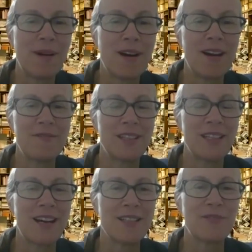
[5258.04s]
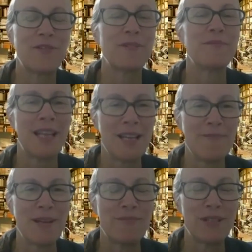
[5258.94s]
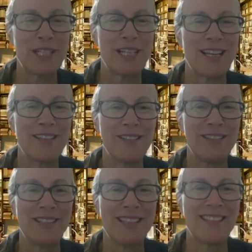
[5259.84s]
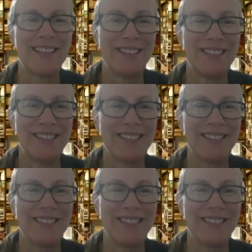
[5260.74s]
my regards from Danny Ben-Moshe, who says hello.